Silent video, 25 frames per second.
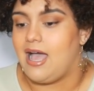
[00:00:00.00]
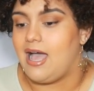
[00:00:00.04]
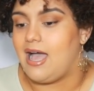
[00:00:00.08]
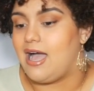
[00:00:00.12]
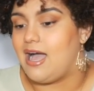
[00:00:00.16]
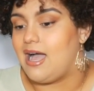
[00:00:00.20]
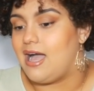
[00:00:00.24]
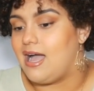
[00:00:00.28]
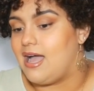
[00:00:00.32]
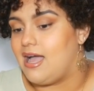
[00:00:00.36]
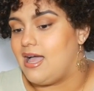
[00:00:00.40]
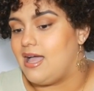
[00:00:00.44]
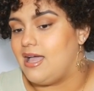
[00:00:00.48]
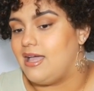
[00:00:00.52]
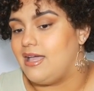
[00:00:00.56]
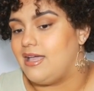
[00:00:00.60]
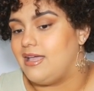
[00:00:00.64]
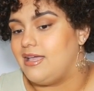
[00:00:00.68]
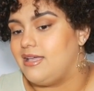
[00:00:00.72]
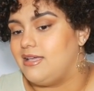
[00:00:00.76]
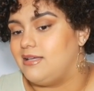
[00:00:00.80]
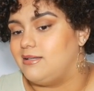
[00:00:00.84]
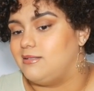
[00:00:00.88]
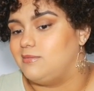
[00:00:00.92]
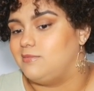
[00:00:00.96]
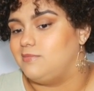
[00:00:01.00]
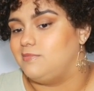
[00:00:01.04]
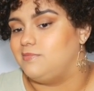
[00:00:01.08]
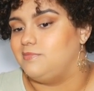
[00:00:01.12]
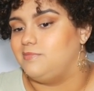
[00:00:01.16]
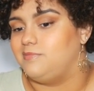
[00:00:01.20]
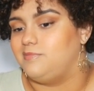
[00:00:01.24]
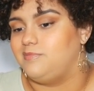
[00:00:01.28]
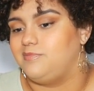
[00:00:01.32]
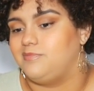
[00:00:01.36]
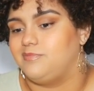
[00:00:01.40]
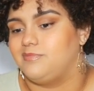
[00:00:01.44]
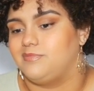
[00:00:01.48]
I
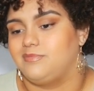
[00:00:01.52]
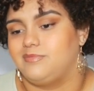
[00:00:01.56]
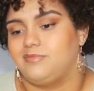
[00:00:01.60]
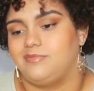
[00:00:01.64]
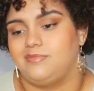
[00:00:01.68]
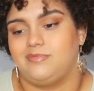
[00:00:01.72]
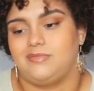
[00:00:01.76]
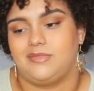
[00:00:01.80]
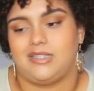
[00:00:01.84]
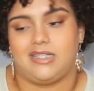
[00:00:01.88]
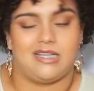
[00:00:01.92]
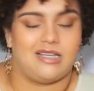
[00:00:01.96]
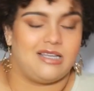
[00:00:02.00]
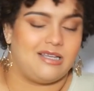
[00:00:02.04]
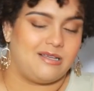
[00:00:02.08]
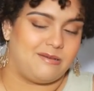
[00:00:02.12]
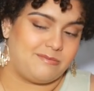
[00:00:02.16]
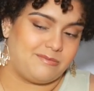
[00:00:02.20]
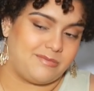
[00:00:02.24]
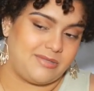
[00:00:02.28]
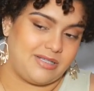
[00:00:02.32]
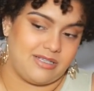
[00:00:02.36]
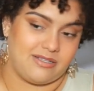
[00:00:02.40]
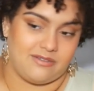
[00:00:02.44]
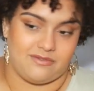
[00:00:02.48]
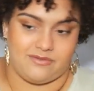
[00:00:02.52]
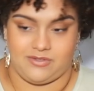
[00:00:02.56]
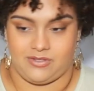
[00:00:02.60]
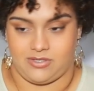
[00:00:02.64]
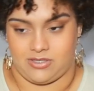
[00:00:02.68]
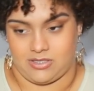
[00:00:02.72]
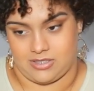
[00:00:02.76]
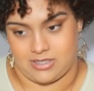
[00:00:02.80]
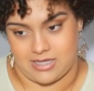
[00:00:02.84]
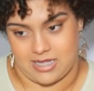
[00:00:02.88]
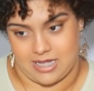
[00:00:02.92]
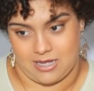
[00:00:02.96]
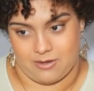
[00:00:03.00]
am iffy on
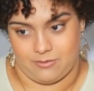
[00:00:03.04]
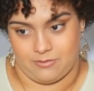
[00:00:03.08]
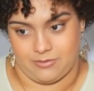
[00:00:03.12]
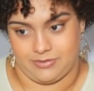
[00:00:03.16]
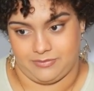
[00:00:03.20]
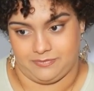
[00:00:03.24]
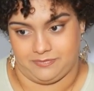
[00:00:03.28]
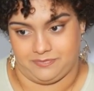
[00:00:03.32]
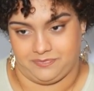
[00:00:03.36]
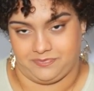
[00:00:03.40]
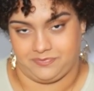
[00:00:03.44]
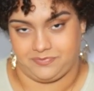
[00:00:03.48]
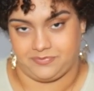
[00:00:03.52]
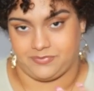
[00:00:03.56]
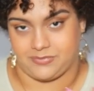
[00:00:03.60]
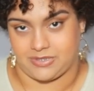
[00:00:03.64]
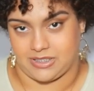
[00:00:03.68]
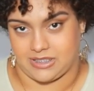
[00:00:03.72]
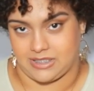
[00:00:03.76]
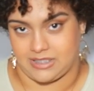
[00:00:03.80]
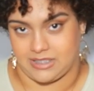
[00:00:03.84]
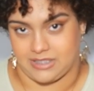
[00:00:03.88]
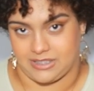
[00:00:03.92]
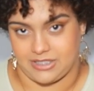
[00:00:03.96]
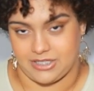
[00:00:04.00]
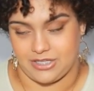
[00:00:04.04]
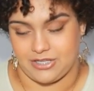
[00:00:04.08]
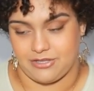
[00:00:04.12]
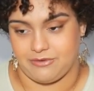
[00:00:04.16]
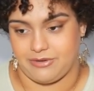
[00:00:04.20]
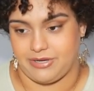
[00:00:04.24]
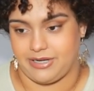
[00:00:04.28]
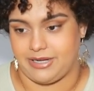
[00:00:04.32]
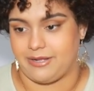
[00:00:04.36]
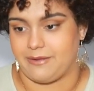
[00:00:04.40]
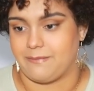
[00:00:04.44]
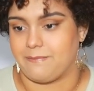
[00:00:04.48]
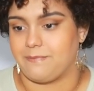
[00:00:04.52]
that Let's continue
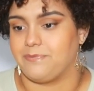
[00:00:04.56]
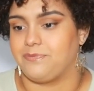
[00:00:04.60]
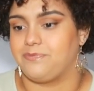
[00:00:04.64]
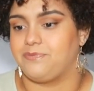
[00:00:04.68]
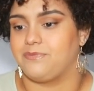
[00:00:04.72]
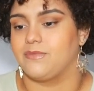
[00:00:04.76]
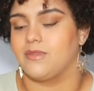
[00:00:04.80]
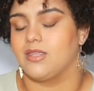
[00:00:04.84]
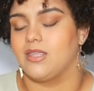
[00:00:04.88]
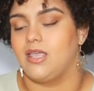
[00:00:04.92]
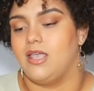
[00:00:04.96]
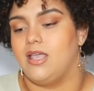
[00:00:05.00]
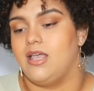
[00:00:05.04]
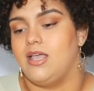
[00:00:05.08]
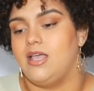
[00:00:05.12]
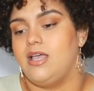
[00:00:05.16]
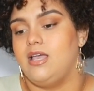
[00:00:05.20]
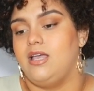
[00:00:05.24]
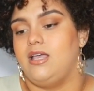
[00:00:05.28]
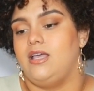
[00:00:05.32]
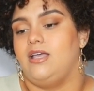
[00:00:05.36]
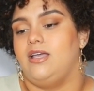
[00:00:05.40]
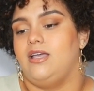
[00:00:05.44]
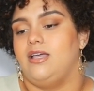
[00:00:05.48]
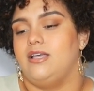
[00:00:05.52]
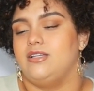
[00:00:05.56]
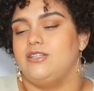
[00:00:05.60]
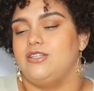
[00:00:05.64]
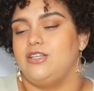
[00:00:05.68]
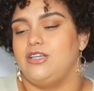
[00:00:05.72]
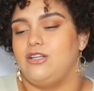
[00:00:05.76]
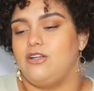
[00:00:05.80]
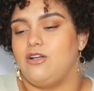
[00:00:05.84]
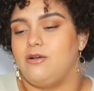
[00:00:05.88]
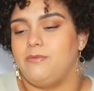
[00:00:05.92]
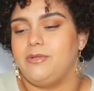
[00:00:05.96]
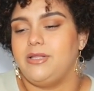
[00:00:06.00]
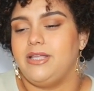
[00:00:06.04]
reading. She
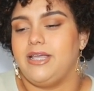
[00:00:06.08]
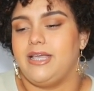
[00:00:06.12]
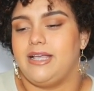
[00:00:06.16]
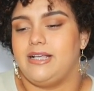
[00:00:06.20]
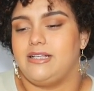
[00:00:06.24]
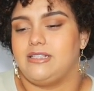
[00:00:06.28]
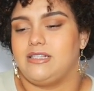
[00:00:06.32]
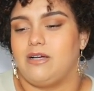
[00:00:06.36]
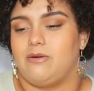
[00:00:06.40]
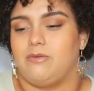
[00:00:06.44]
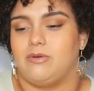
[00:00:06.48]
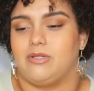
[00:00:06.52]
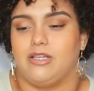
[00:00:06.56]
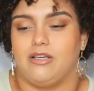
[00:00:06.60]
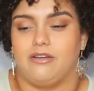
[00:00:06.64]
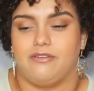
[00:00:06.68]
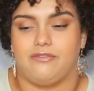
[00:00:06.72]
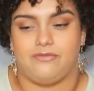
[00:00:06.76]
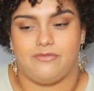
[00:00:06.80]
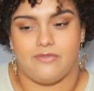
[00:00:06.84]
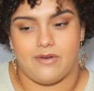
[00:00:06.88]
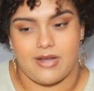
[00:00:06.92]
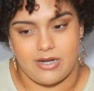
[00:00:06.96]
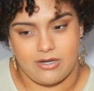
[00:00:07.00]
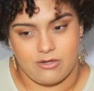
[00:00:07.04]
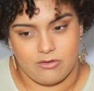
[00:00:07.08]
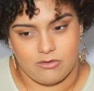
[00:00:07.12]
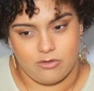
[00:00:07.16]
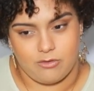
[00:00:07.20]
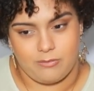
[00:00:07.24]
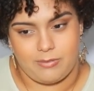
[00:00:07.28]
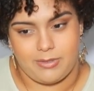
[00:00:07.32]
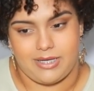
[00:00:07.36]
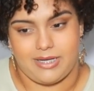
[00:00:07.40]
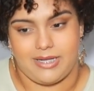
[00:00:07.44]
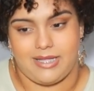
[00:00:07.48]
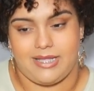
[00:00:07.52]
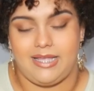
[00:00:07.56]
normally hangs out with her friend group
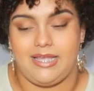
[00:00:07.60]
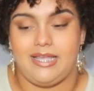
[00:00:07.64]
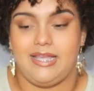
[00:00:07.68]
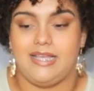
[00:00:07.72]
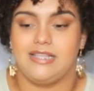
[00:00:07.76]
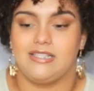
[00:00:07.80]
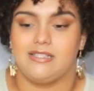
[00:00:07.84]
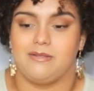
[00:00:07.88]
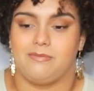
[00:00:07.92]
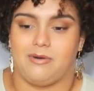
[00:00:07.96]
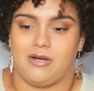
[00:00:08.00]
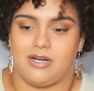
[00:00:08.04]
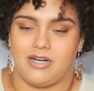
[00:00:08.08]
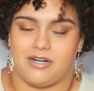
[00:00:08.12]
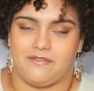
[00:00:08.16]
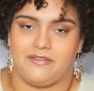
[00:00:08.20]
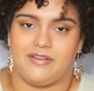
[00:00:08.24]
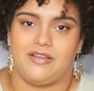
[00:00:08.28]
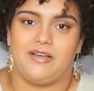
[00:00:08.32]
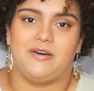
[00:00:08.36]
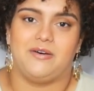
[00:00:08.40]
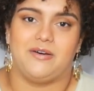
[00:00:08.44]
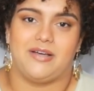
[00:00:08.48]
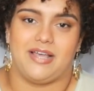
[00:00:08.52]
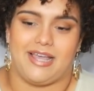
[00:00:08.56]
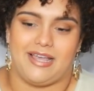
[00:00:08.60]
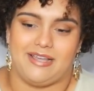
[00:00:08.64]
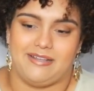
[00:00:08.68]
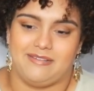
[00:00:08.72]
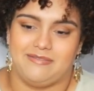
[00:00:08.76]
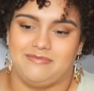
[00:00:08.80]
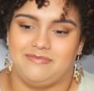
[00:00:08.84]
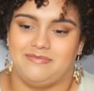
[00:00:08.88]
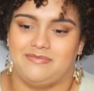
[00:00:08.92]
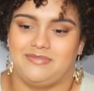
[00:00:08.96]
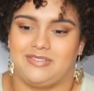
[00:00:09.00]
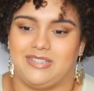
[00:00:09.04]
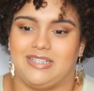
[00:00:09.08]
and he is a part of it. Okay.
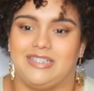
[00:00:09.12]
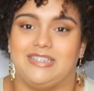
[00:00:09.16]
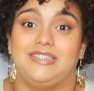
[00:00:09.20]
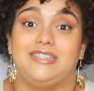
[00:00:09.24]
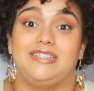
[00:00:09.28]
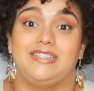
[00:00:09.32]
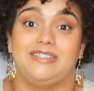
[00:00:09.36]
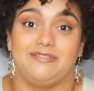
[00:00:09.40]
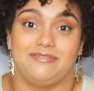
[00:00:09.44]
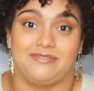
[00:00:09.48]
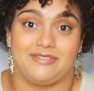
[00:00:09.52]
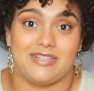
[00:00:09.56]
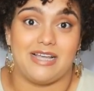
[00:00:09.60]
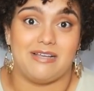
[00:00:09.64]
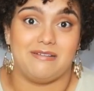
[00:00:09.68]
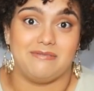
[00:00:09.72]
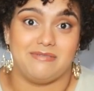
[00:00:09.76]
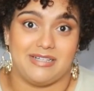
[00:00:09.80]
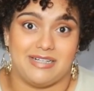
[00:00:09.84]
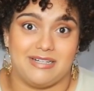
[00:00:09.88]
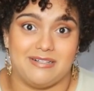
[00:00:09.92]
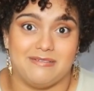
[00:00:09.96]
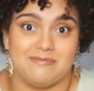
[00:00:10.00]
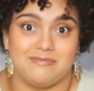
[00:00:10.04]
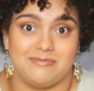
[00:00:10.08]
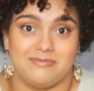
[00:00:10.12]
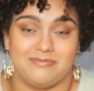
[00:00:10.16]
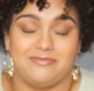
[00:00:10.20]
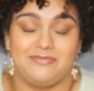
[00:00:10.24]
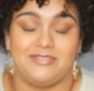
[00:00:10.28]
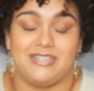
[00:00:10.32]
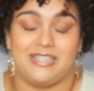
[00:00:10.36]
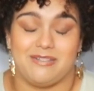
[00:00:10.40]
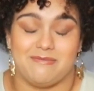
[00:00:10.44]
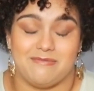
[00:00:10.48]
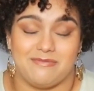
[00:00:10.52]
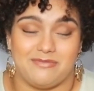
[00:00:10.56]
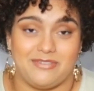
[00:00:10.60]
So I should have cut right and
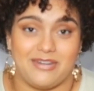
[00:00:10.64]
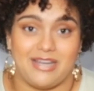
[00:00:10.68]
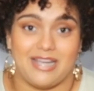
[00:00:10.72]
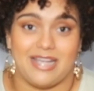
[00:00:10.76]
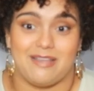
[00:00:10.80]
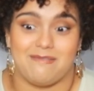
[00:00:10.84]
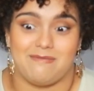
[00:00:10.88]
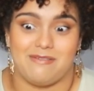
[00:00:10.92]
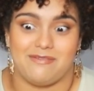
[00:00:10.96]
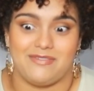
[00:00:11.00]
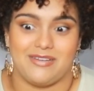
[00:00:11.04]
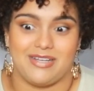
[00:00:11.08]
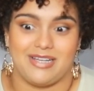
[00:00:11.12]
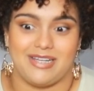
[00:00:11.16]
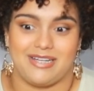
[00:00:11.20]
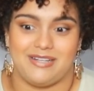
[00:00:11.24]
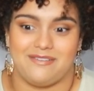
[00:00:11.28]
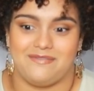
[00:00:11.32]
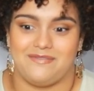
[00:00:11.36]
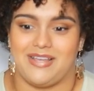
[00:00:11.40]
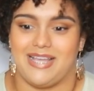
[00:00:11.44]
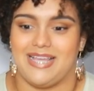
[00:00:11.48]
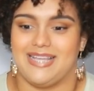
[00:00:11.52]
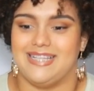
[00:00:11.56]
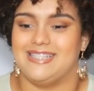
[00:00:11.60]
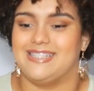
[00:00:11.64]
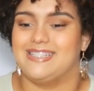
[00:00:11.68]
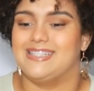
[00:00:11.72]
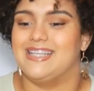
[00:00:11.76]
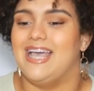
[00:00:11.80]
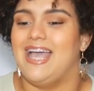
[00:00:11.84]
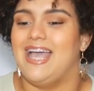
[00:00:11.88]
reading before I gave my fucking advice.